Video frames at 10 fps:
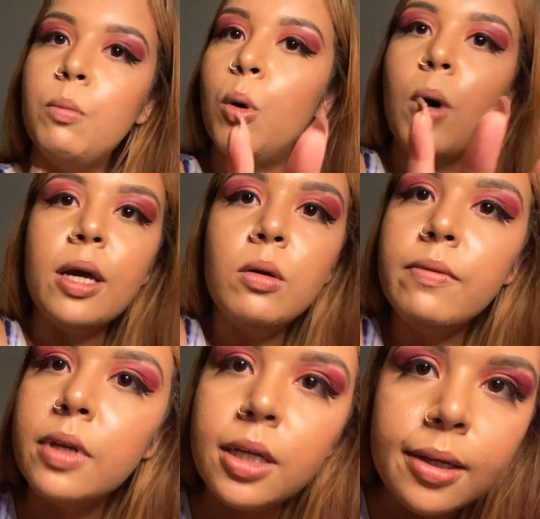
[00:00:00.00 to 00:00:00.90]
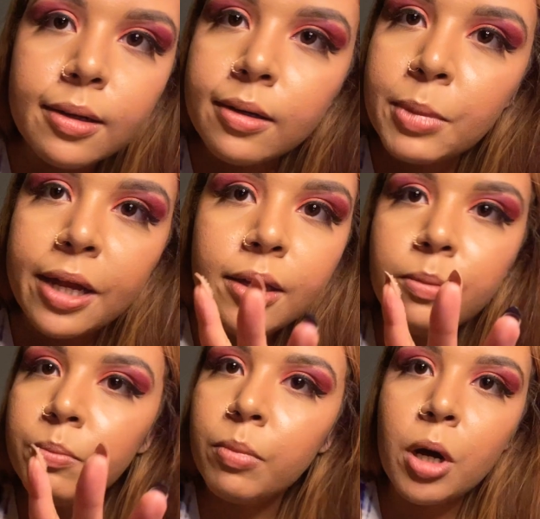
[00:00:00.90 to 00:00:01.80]
but why you even need a, uh,
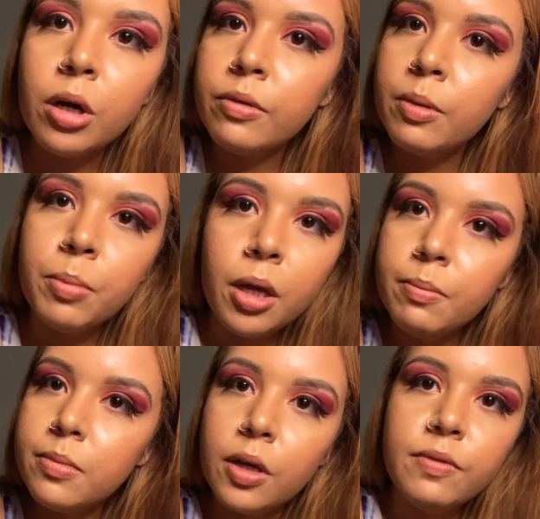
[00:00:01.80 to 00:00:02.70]
any part of the pump